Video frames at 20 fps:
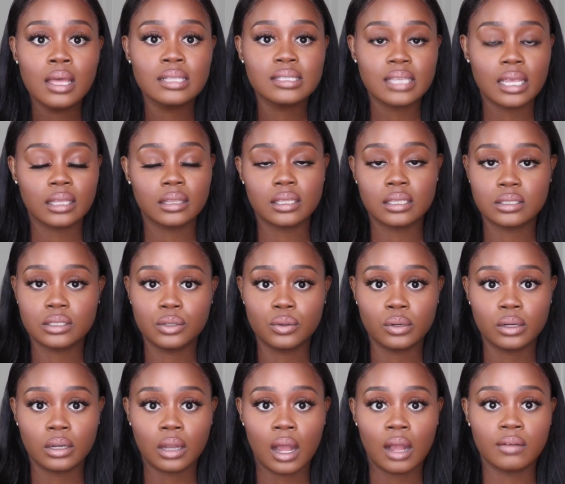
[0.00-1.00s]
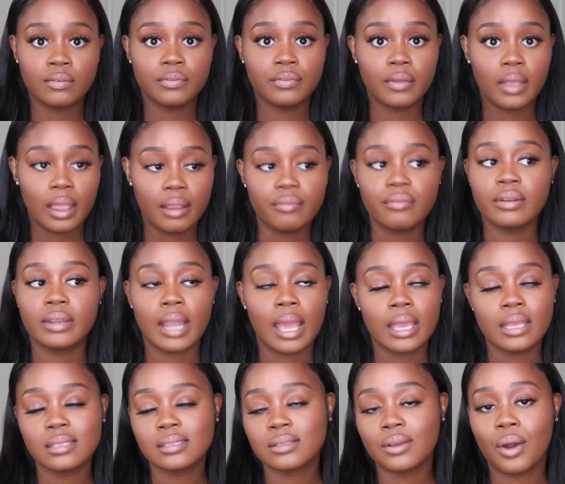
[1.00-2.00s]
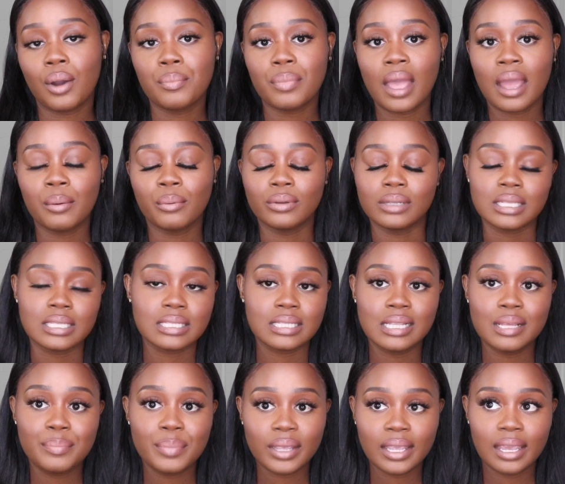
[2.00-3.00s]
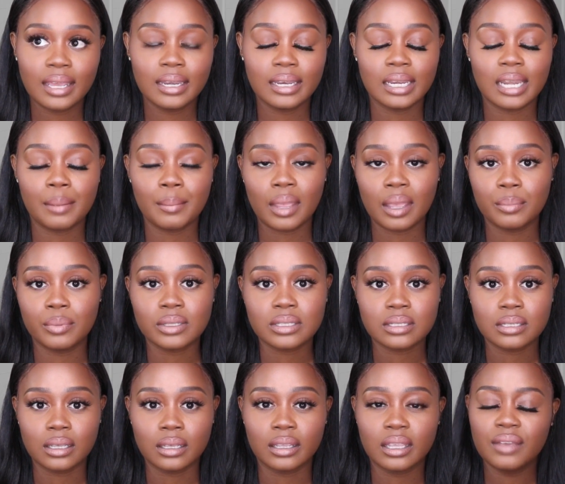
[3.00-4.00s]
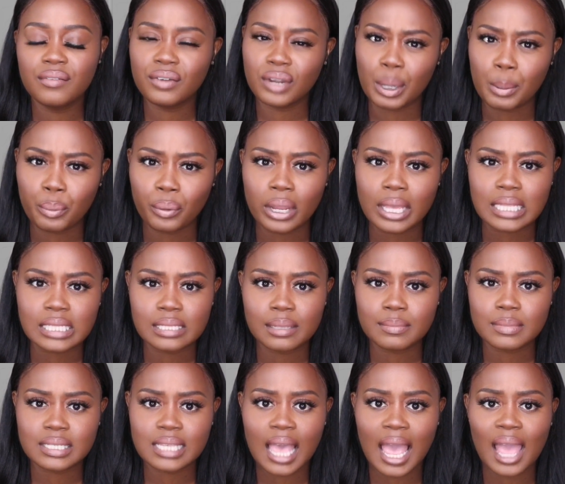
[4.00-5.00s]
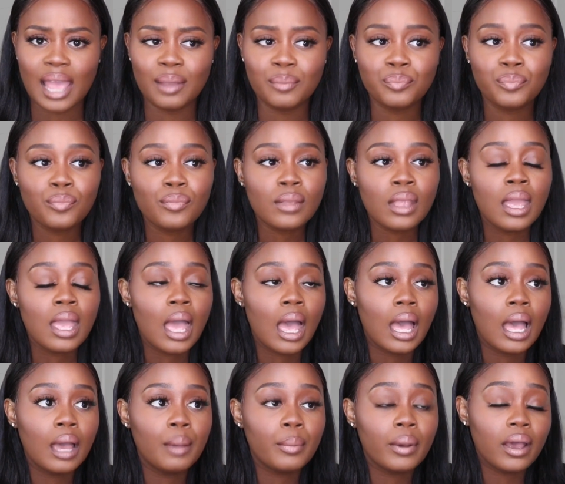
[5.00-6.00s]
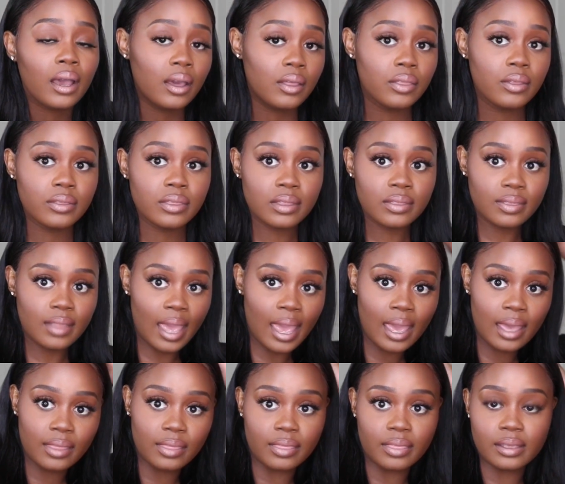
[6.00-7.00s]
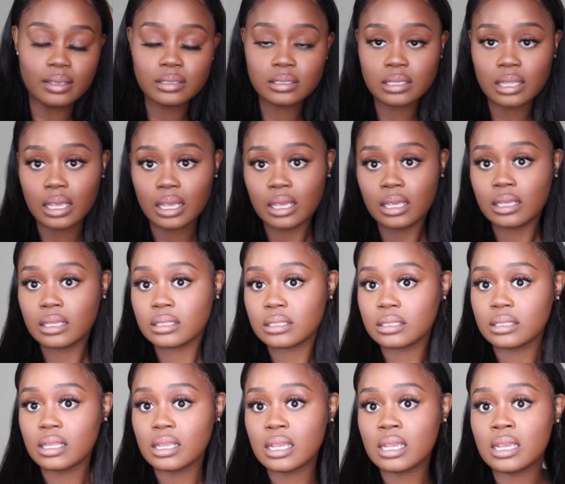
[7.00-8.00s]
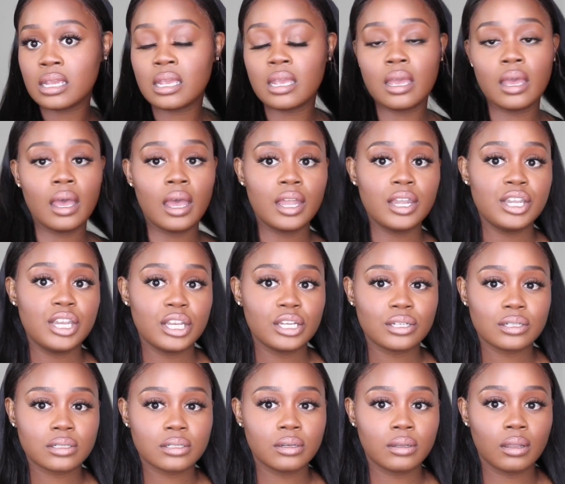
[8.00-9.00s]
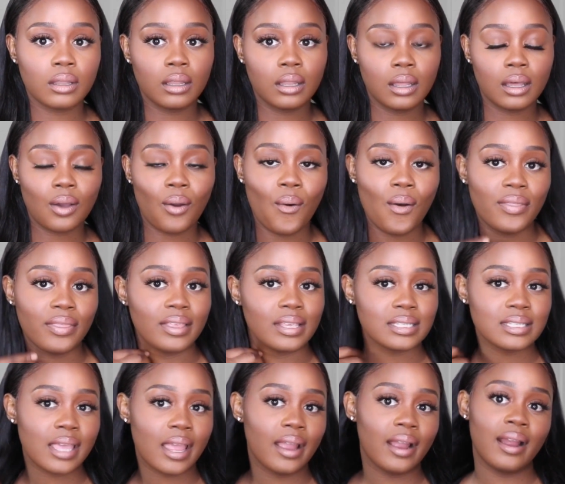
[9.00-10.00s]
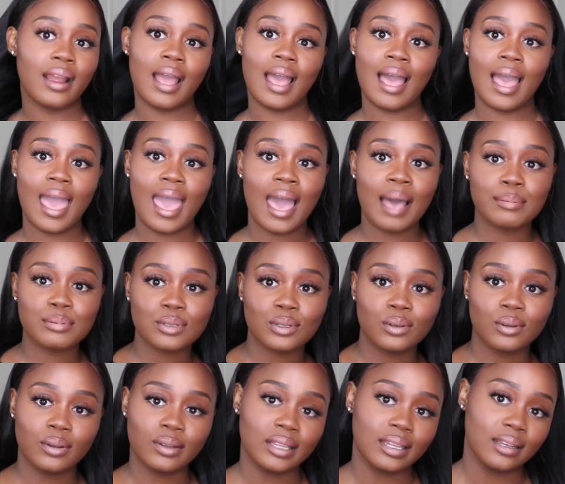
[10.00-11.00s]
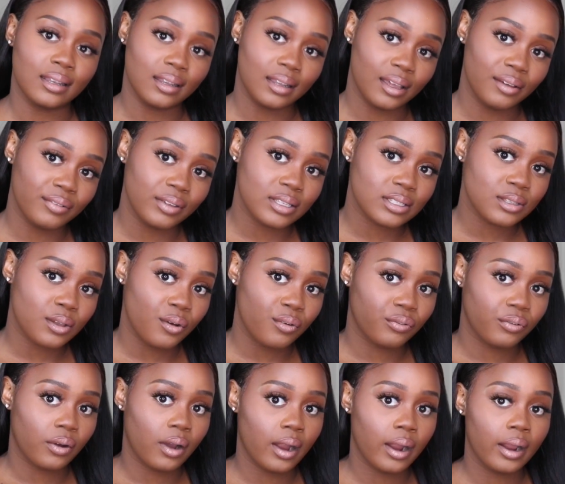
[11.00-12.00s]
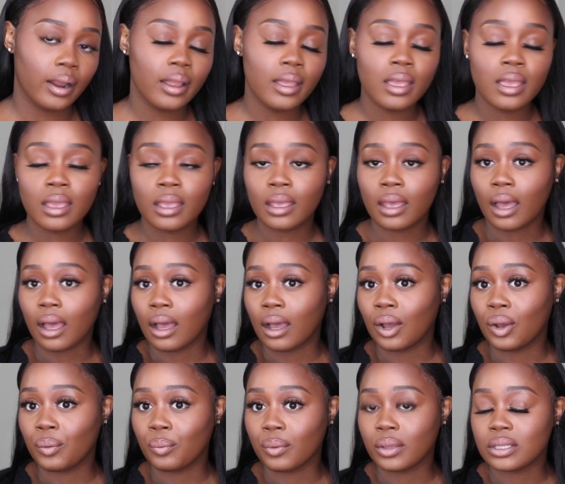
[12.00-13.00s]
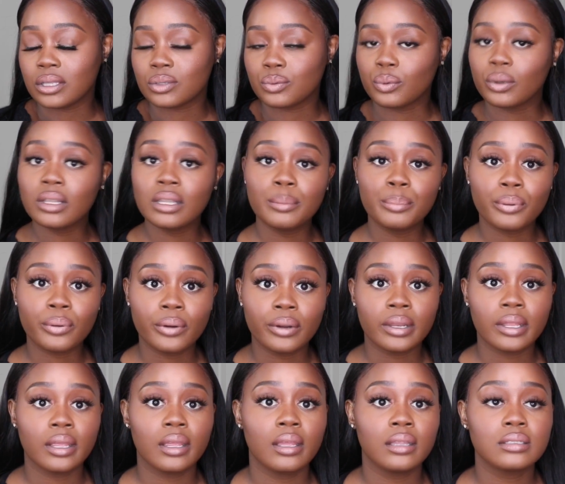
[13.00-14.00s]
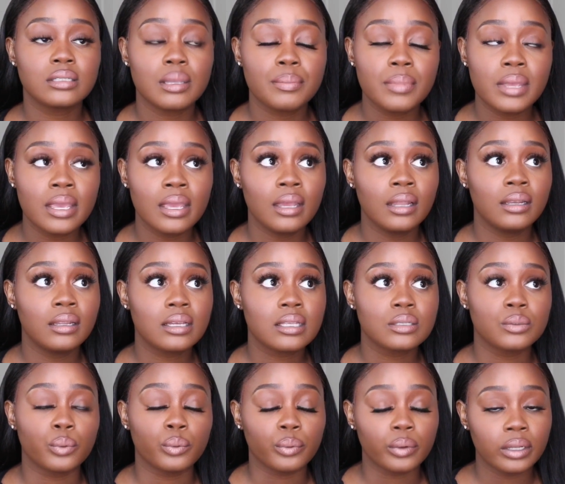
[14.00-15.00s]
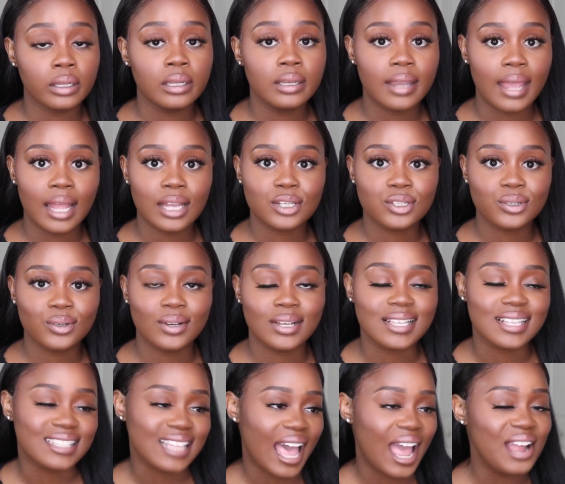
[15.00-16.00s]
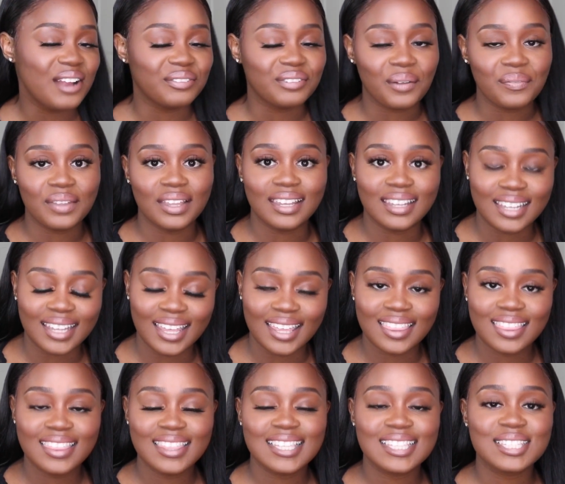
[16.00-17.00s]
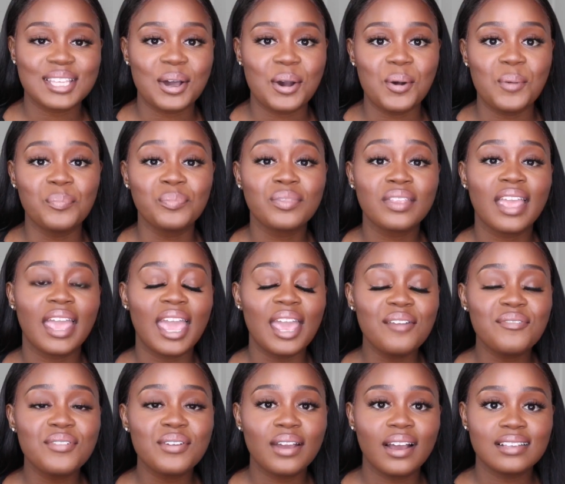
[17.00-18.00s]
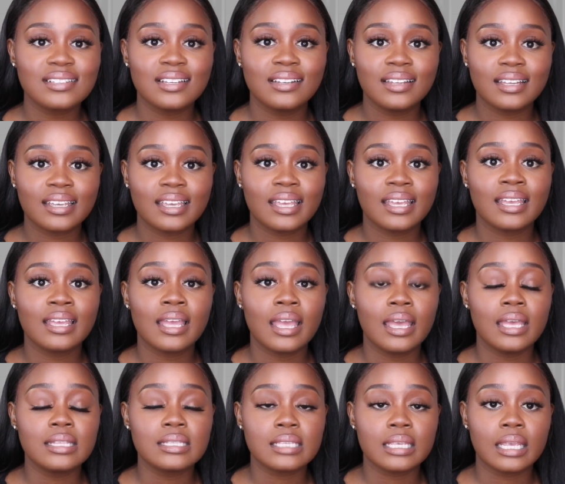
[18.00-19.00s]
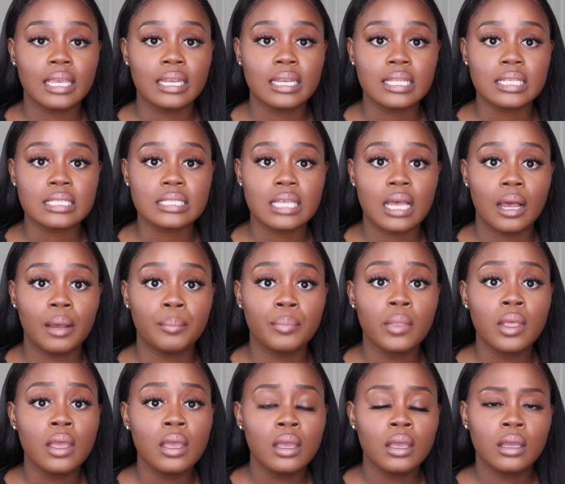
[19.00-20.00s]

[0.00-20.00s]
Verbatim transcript: take this unit off every night so I'm not really sleeping in it and I'm able to give it a break sometime um, but other than that this is the initial look on this hair I absolutely love it so far um, it's really pretty to me it looks really natural aside from the length so if you guys are looking into getting some